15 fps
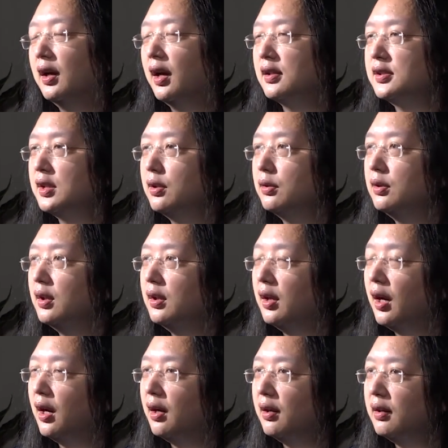So
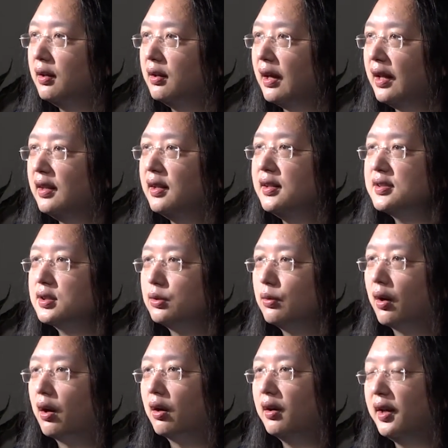uh, unless you
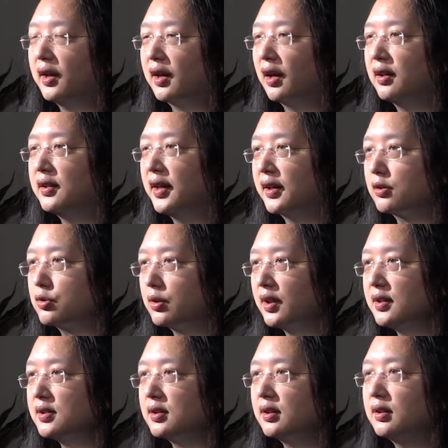are a contact
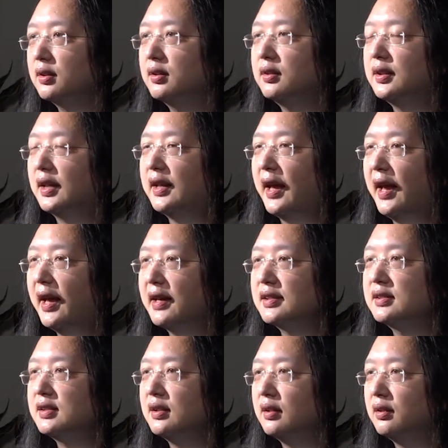tracer that
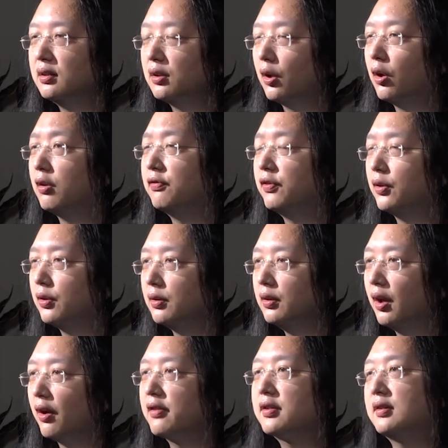has the
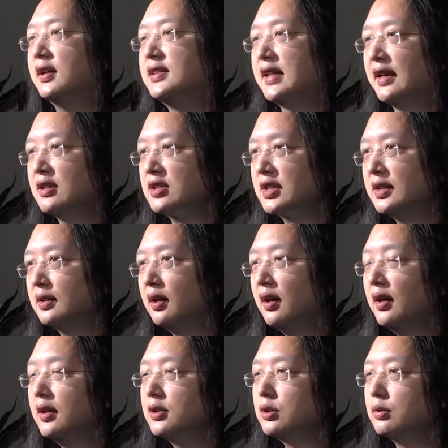lawful authorization
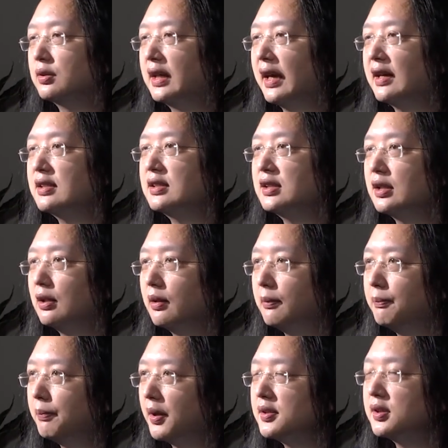to get the
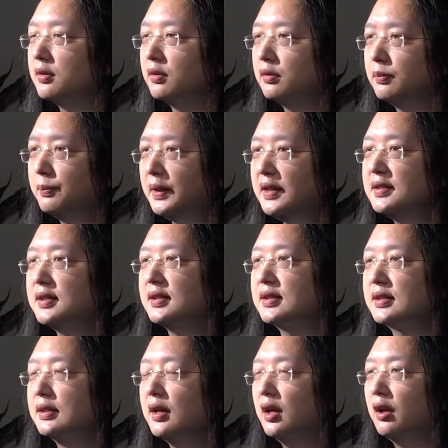puzzle
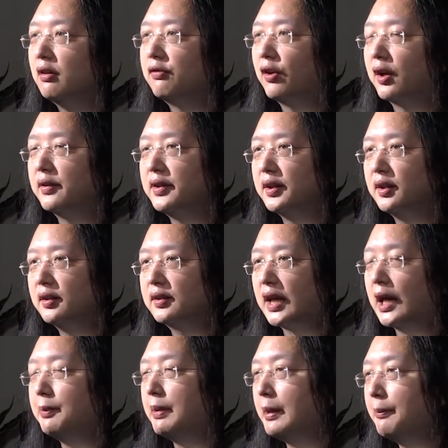pieces from the
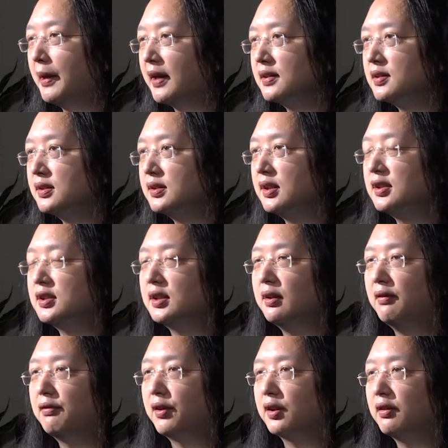Taipei Pass
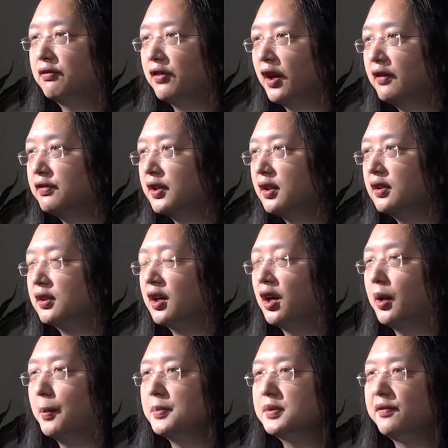system, from the five
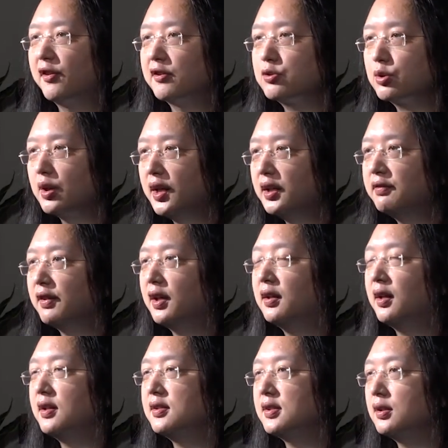telecoms, from Trade Van,
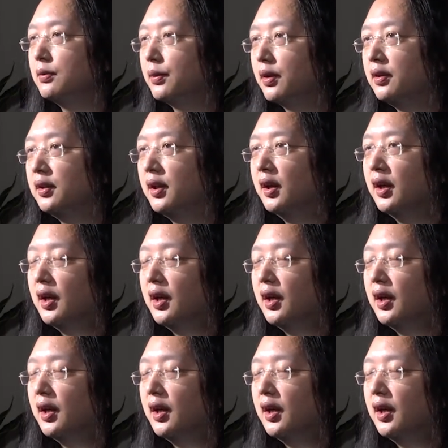and so on.